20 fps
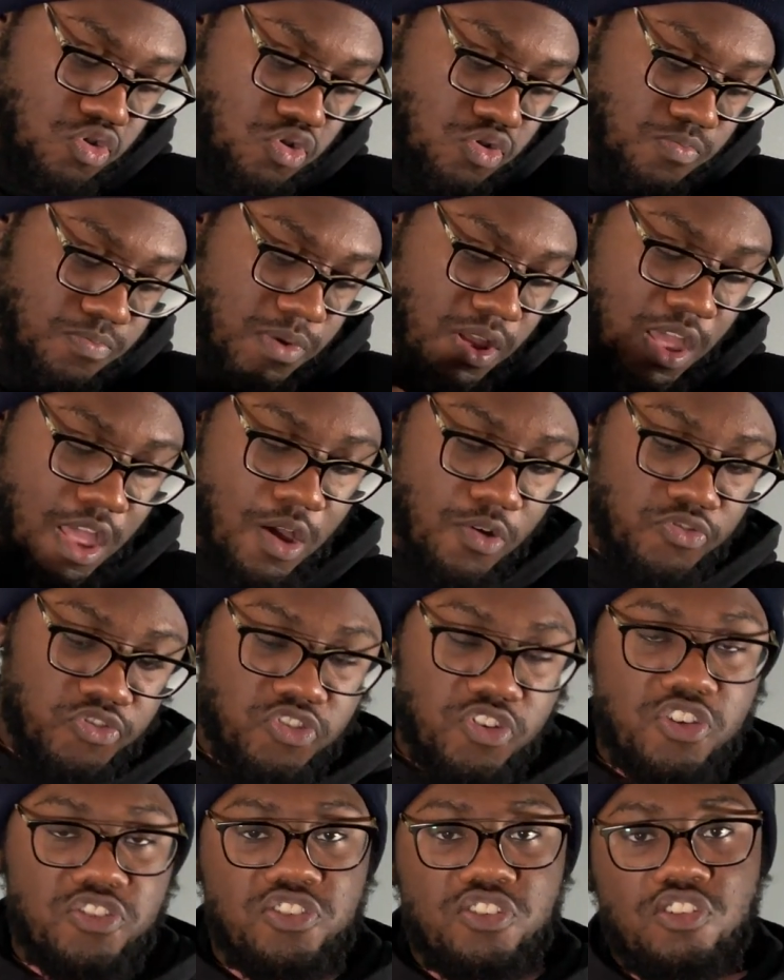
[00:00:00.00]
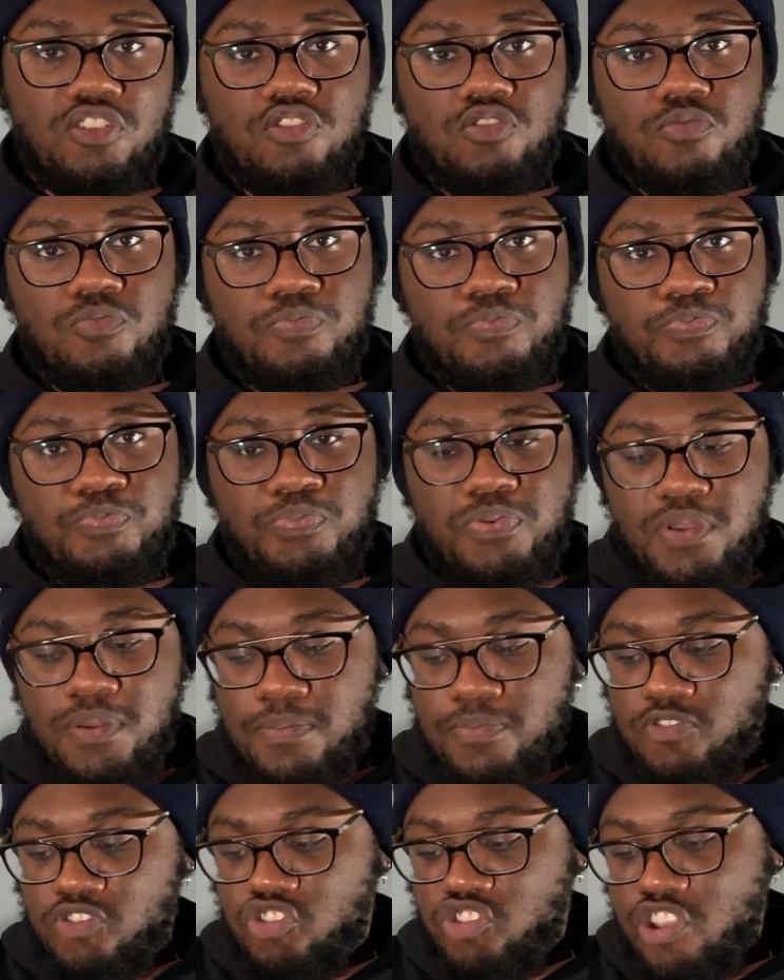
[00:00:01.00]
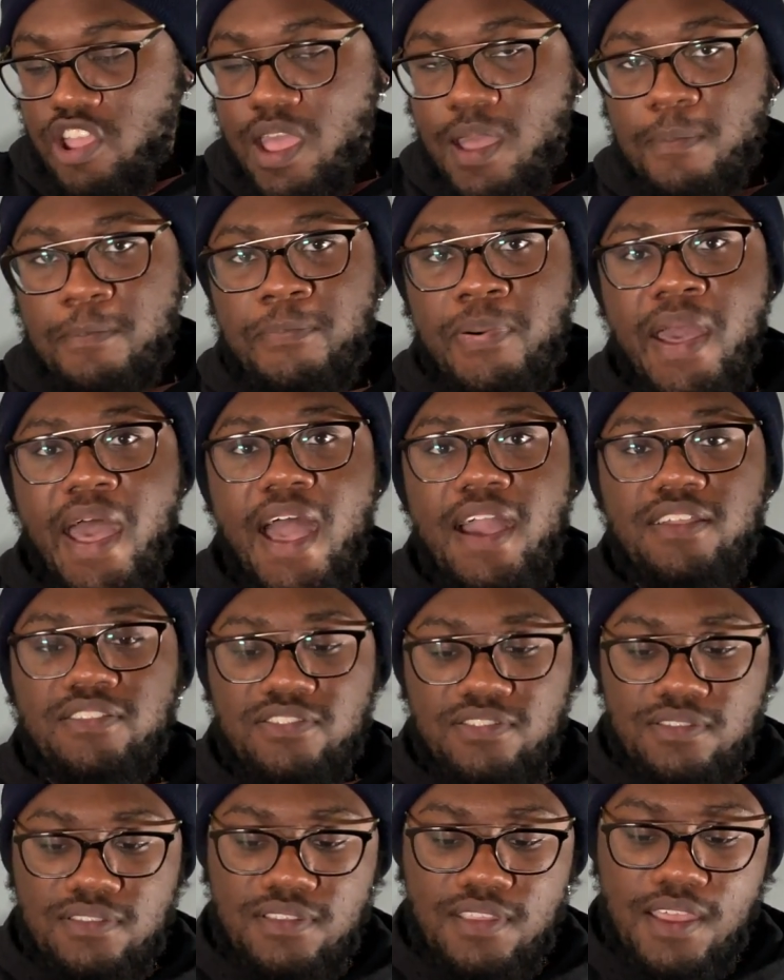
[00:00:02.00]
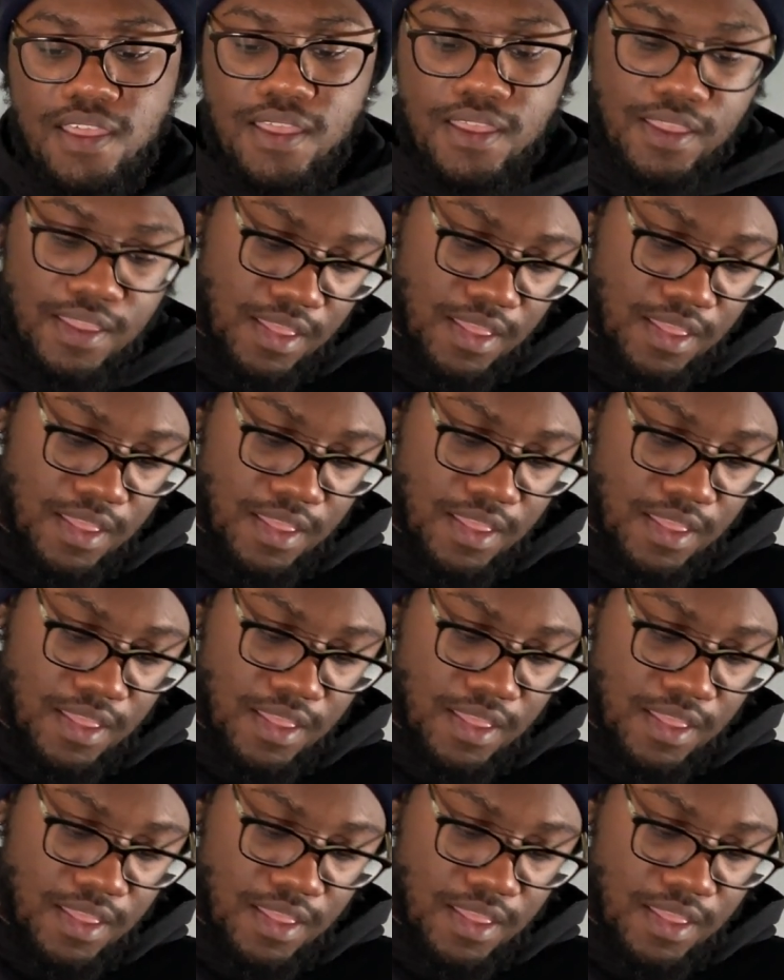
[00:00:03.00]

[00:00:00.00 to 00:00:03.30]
My house is a little bit jam-packed today,